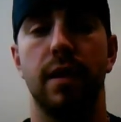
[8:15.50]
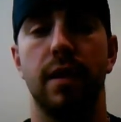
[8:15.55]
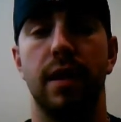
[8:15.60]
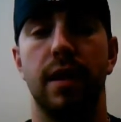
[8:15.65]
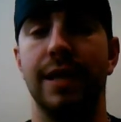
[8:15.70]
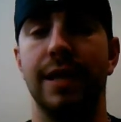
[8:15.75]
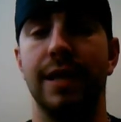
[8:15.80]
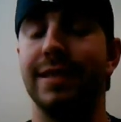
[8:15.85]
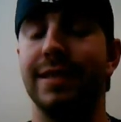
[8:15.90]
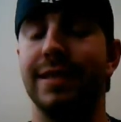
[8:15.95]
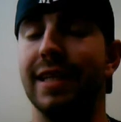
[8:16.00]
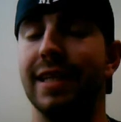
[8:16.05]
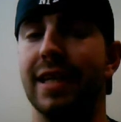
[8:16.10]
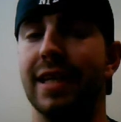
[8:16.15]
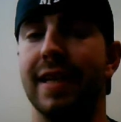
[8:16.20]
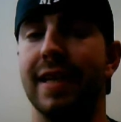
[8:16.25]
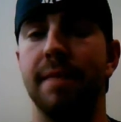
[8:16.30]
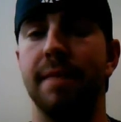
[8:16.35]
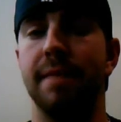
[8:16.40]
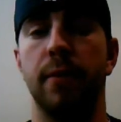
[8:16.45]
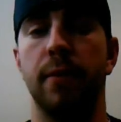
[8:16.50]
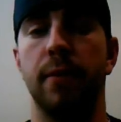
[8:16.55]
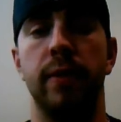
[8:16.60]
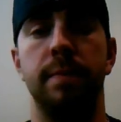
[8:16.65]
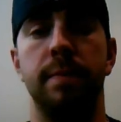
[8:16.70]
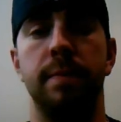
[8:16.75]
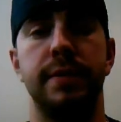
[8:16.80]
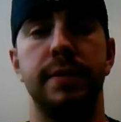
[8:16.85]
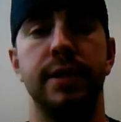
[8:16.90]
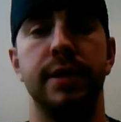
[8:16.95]
I see nothing but
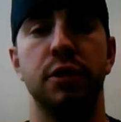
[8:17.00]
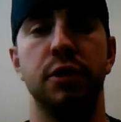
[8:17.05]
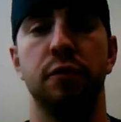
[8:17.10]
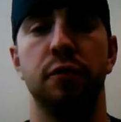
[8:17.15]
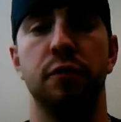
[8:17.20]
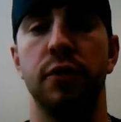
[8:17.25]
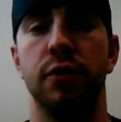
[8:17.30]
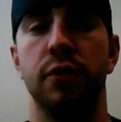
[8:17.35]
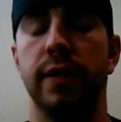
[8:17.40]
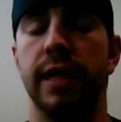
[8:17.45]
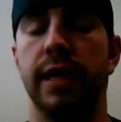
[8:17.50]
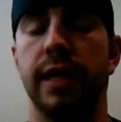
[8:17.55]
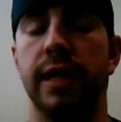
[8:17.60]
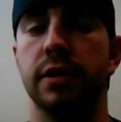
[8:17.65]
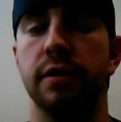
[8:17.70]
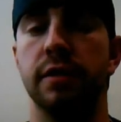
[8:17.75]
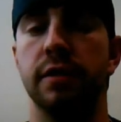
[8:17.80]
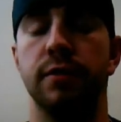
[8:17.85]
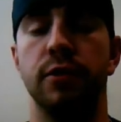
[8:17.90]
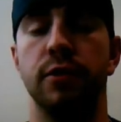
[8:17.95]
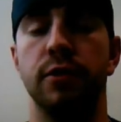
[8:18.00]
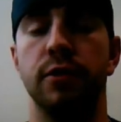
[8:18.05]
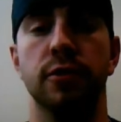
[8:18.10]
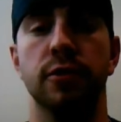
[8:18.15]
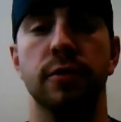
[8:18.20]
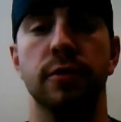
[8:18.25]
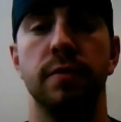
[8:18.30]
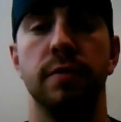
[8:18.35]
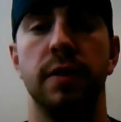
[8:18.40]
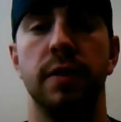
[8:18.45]
great potential for you guys in the
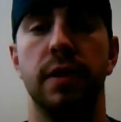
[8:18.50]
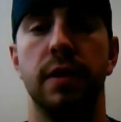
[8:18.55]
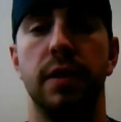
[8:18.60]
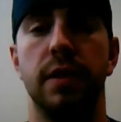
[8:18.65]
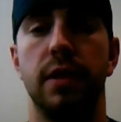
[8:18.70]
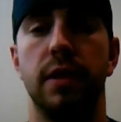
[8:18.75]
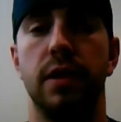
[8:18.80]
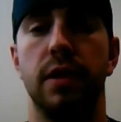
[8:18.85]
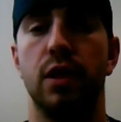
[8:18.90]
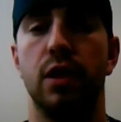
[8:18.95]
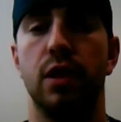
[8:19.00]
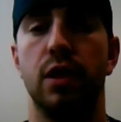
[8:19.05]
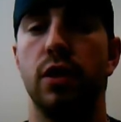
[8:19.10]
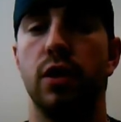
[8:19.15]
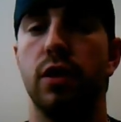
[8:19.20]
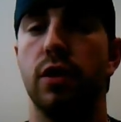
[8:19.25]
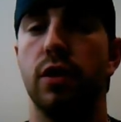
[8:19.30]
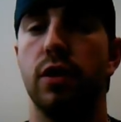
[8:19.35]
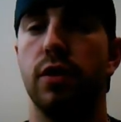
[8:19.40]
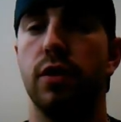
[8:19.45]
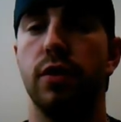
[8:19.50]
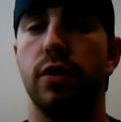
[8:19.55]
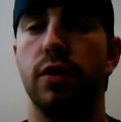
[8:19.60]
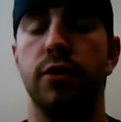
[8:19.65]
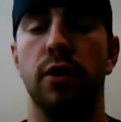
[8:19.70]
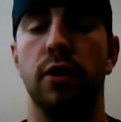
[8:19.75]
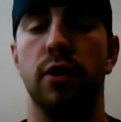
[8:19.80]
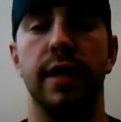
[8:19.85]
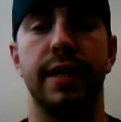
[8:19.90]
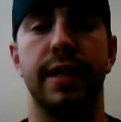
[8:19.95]
future.
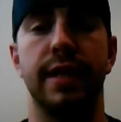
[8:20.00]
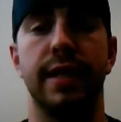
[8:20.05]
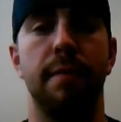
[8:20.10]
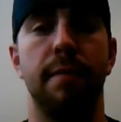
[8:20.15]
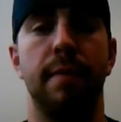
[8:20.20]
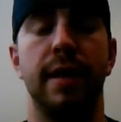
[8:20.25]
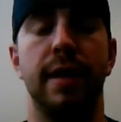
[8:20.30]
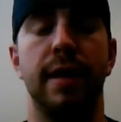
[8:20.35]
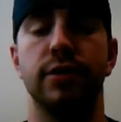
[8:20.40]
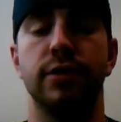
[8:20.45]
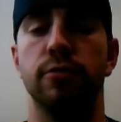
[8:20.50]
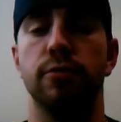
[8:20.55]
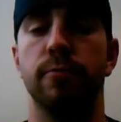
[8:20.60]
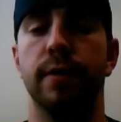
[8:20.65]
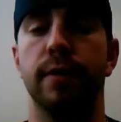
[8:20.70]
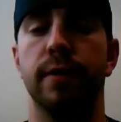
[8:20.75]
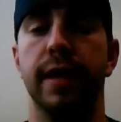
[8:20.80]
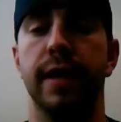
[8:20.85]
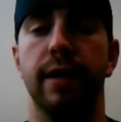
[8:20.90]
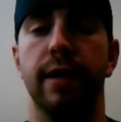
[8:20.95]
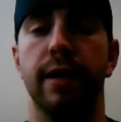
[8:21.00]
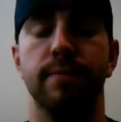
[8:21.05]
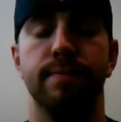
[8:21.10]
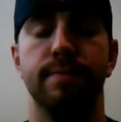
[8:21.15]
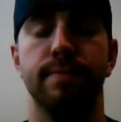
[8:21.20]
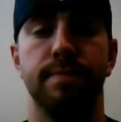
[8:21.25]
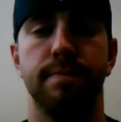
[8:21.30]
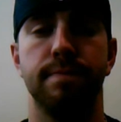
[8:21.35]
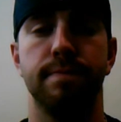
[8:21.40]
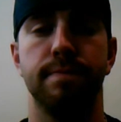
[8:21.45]
Don't let that passion run out.
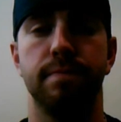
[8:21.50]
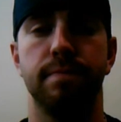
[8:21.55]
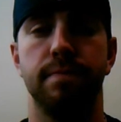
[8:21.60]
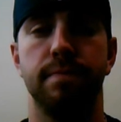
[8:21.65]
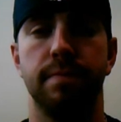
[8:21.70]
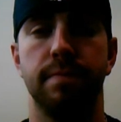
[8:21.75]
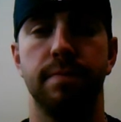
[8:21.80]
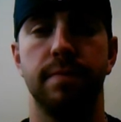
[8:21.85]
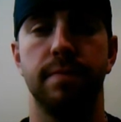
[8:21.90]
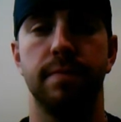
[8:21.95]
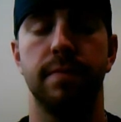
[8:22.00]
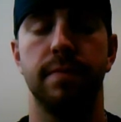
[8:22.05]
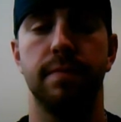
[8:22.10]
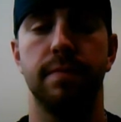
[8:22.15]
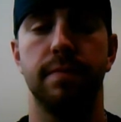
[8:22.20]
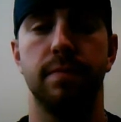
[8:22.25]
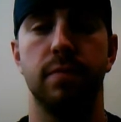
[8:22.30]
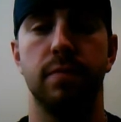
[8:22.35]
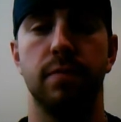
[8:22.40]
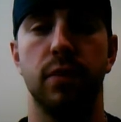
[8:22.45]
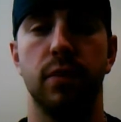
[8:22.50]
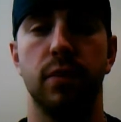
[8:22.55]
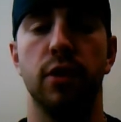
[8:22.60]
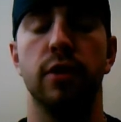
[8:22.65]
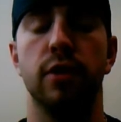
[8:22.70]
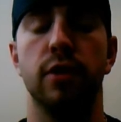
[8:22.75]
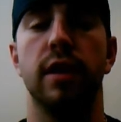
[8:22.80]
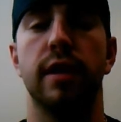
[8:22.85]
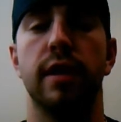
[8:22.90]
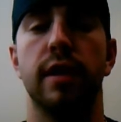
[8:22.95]

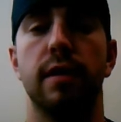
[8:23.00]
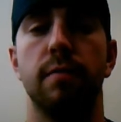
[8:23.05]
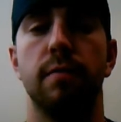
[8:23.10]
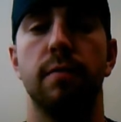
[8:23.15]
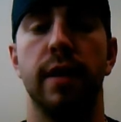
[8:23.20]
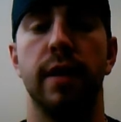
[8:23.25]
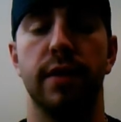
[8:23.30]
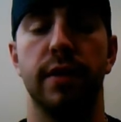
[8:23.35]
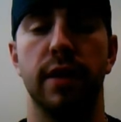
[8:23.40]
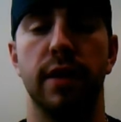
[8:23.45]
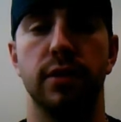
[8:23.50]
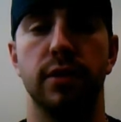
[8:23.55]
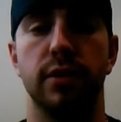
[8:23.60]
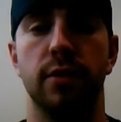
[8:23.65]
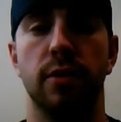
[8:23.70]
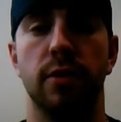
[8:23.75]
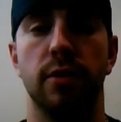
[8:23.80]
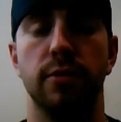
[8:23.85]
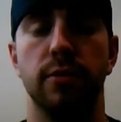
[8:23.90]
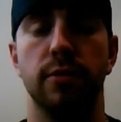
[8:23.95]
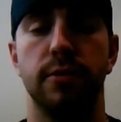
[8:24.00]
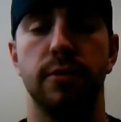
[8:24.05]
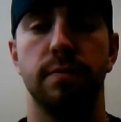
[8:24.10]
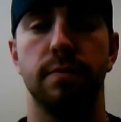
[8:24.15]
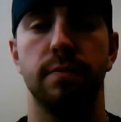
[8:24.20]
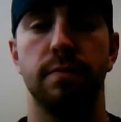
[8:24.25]
Good luck, Anti-Stars.